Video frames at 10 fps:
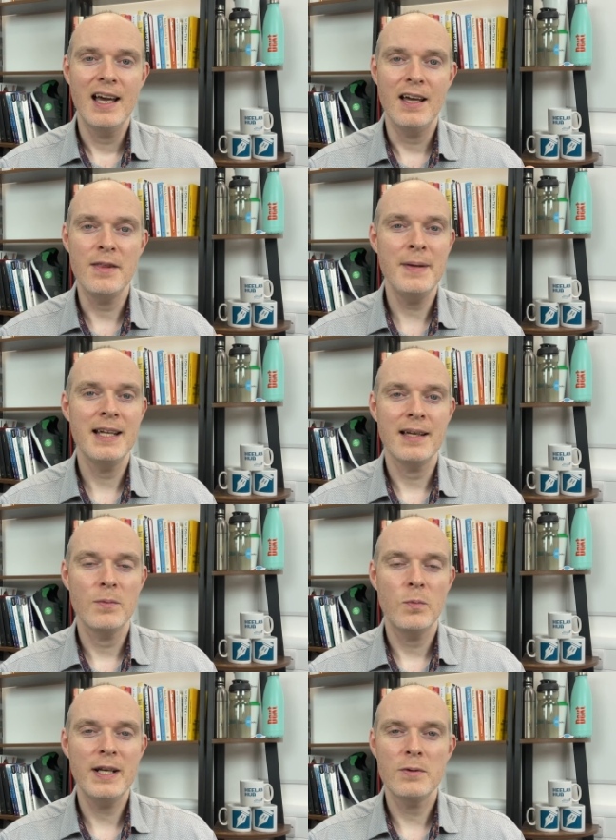at the minute,
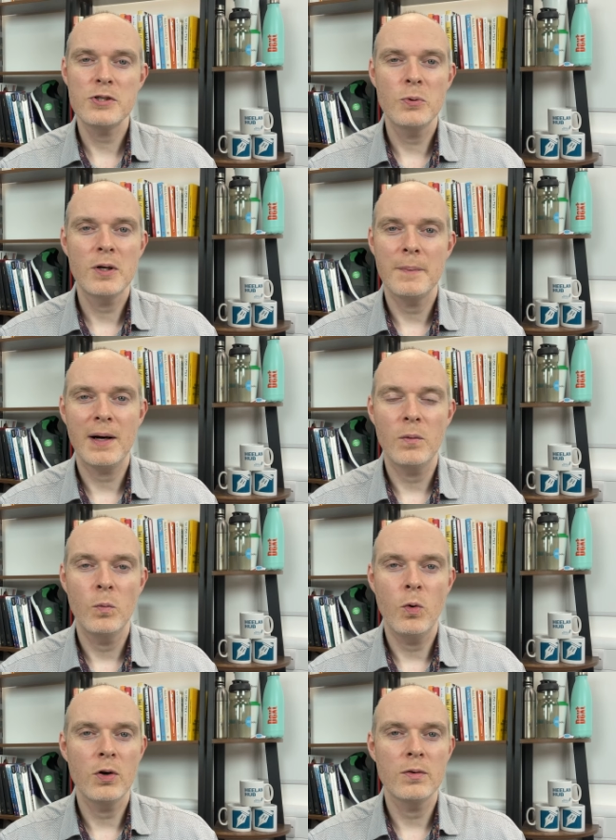we don't talk about
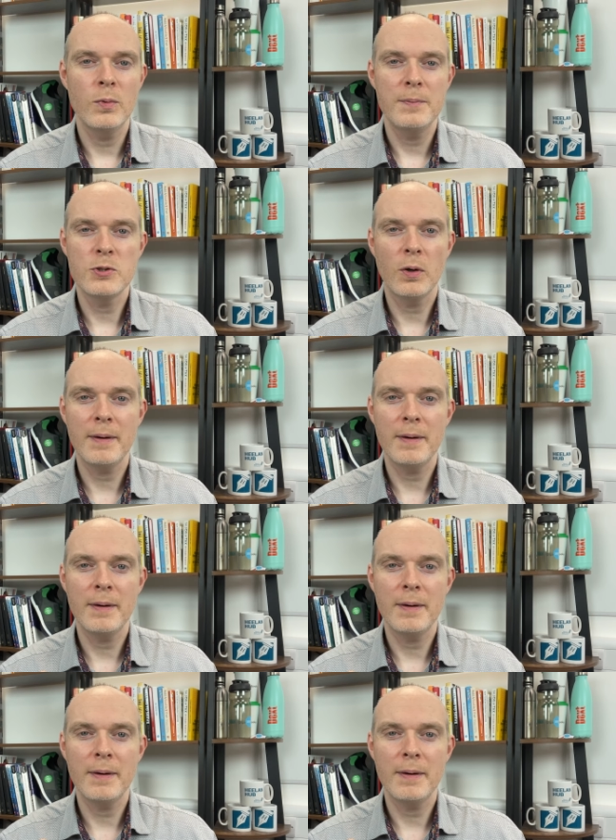what we talk